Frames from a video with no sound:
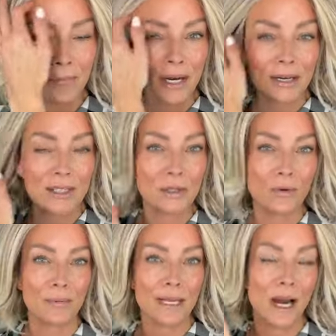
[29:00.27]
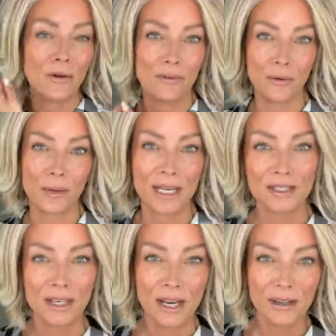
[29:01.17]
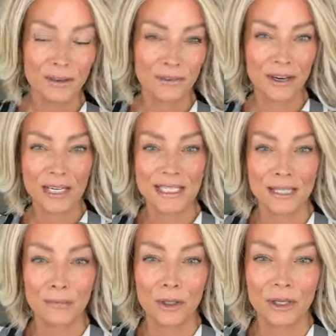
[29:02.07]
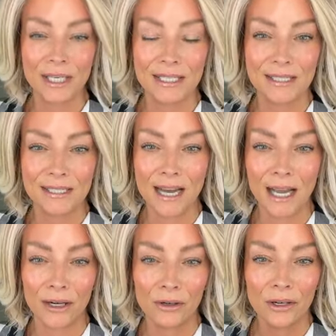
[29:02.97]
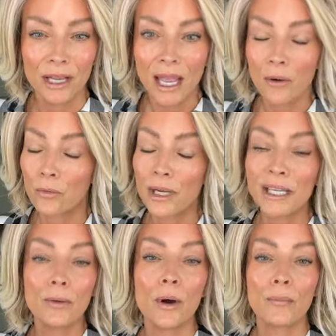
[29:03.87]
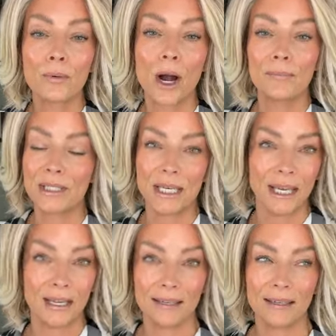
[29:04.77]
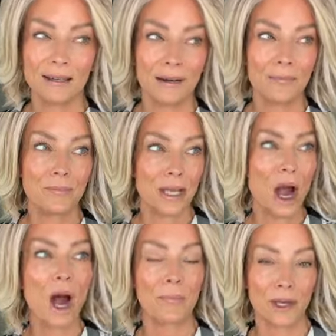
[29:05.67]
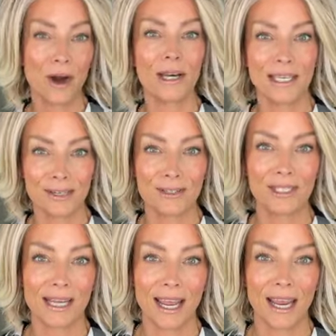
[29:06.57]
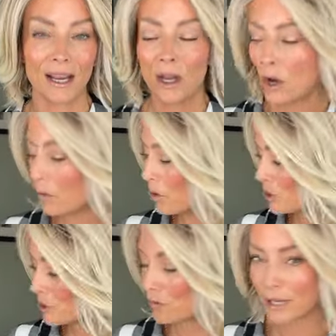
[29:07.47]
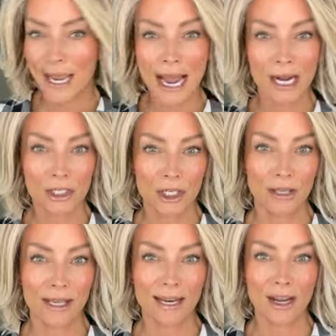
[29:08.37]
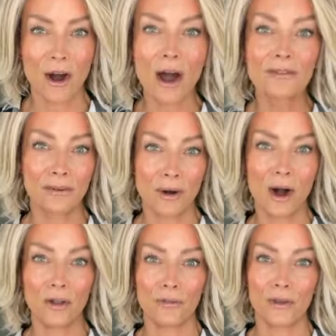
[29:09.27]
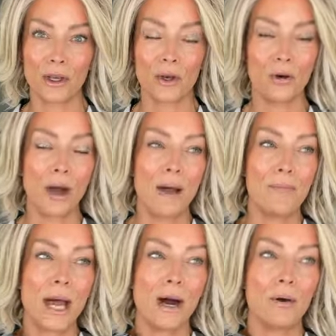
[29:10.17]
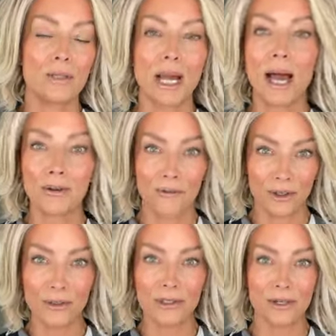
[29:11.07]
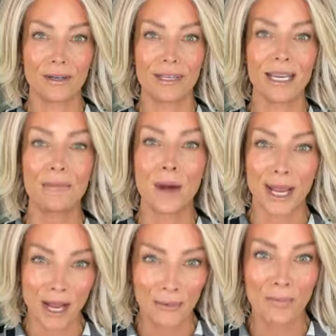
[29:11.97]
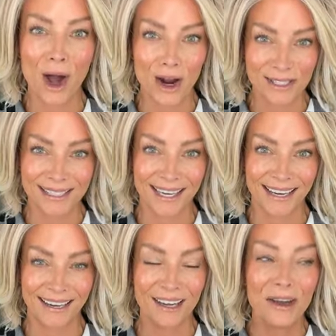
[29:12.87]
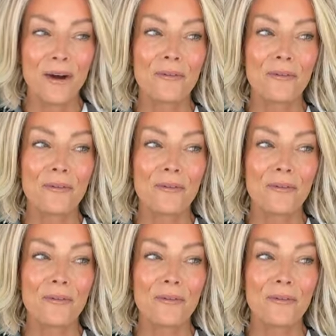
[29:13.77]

the comparison would be helpful because they're very similar in style. Really, what prompted it, me hopping on here today, was the reaction that I got from all of you about Unfiltered in my unboxing